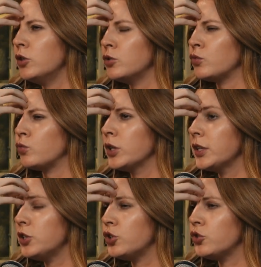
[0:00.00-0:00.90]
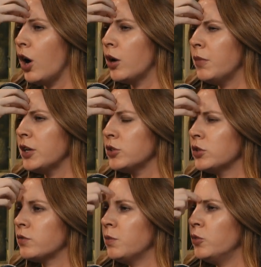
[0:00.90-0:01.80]
those really strong
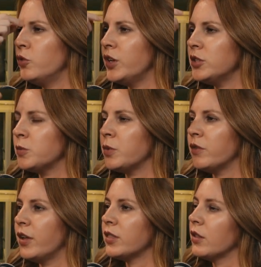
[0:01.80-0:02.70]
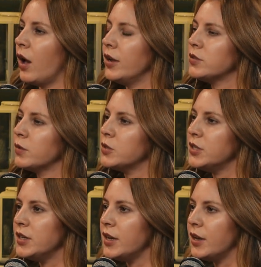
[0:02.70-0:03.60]
muscles from moving, to prevent the lines from
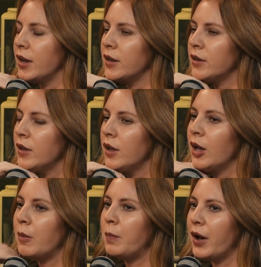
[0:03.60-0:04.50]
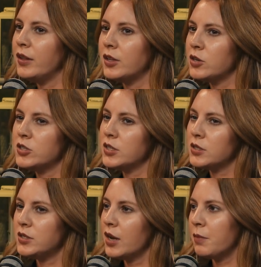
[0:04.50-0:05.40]
sinking in. But there's
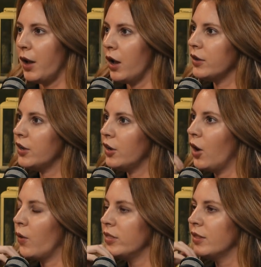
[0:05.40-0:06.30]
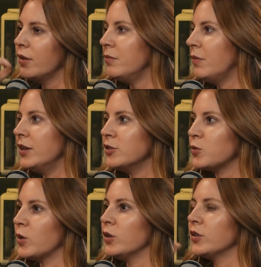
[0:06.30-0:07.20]
this stigma, in
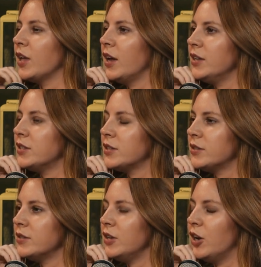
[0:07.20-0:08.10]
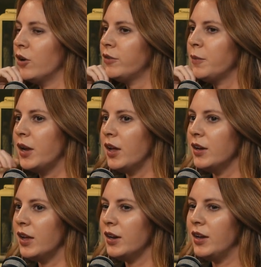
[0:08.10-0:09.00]
men's world that it's,
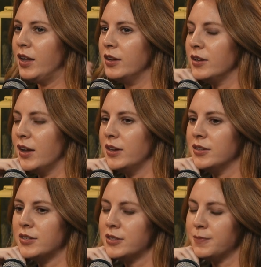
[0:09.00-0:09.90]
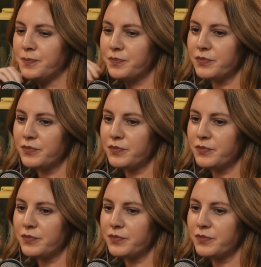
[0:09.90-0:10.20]
feminine and it's